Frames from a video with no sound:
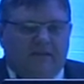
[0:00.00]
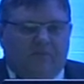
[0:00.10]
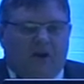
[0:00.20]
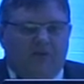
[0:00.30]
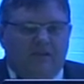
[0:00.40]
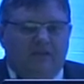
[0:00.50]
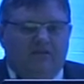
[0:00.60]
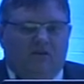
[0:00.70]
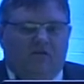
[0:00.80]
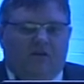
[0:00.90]
the
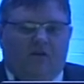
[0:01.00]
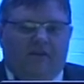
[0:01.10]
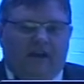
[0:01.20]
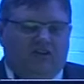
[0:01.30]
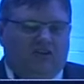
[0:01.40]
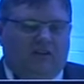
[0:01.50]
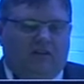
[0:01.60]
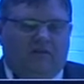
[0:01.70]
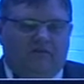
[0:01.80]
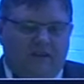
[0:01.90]
parameter of
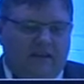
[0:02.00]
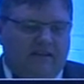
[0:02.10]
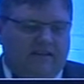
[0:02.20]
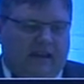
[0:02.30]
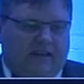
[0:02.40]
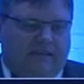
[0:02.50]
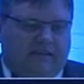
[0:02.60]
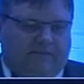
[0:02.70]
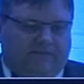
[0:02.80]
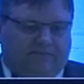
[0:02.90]
conventional wheel sets?